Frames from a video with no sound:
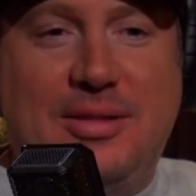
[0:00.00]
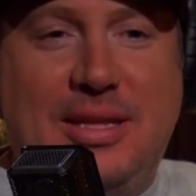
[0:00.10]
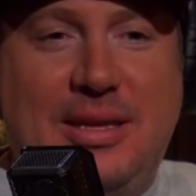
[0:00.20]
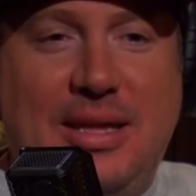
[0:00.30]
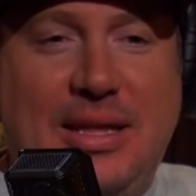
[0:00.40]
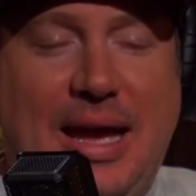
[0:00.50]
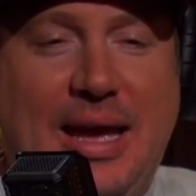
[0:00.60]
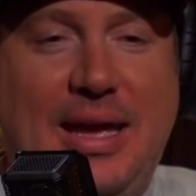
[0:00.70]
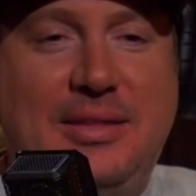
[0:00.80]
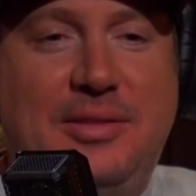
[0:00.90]
are they? Uh,
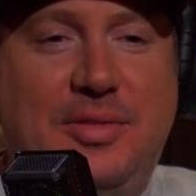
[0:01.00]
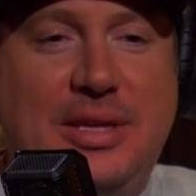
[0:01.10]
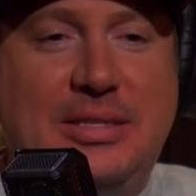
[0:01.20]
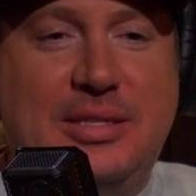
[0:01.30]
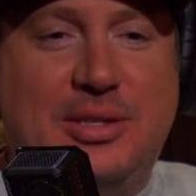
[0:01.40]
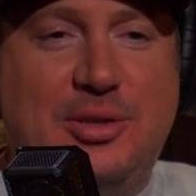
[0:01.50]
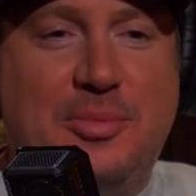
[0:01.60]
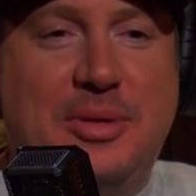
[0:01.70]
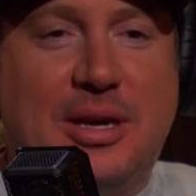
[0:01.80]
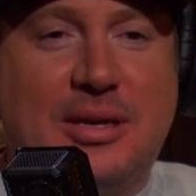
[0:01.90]
I hate that they
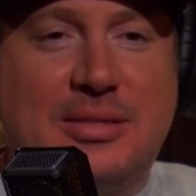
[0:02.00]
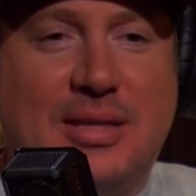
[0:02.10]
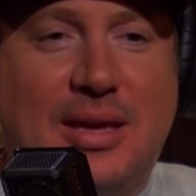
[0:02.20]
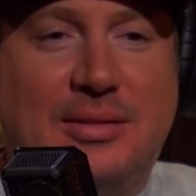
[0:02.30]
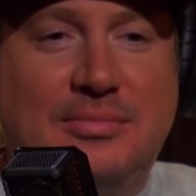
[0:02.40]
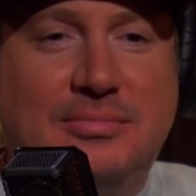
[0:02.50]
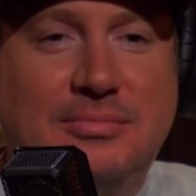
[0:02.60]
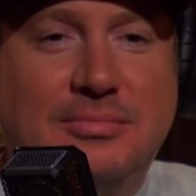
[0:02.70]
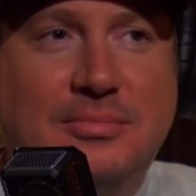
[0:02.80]
dehumanize that. I know.